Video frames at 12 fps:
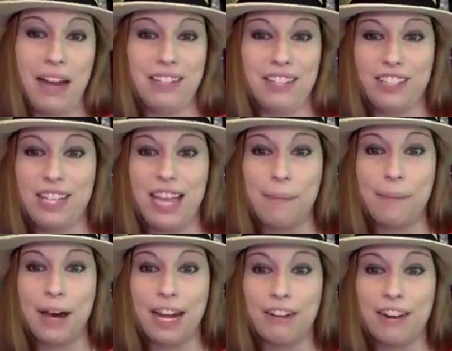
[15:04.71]
I just
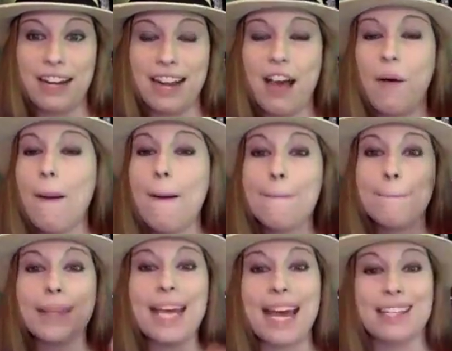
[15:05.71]
came upon it right now,
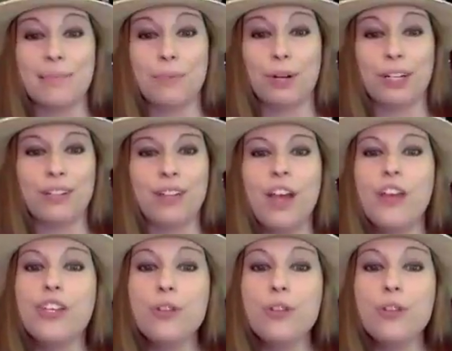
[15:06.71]
but that is important.